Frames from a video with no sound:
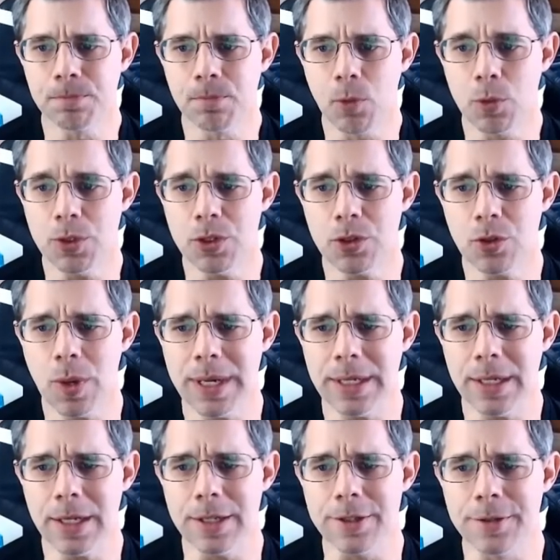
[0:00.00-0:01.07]
Which is quite
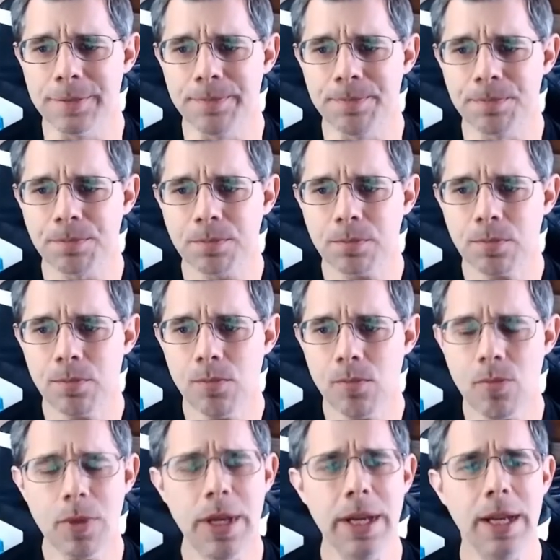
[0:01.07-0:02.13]
nice.
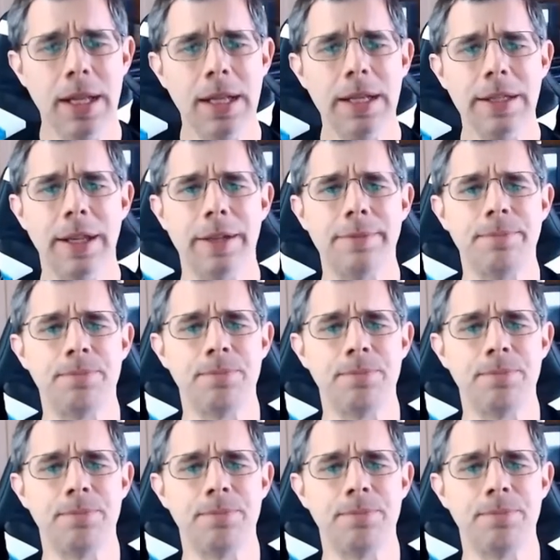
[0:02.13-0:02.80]
Yeah, I like that.